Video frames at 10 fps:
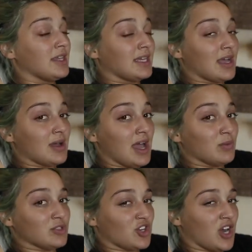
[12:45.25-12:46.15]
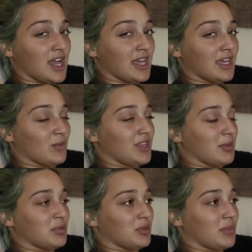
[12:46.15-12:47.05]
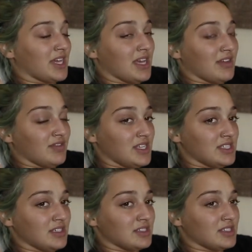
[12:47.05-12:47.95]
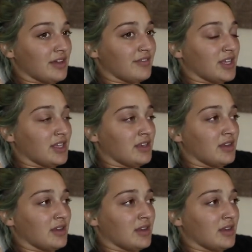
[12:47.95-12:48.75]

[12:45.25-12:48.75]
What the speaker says: like, I was crying when they put my IVs and stuff in,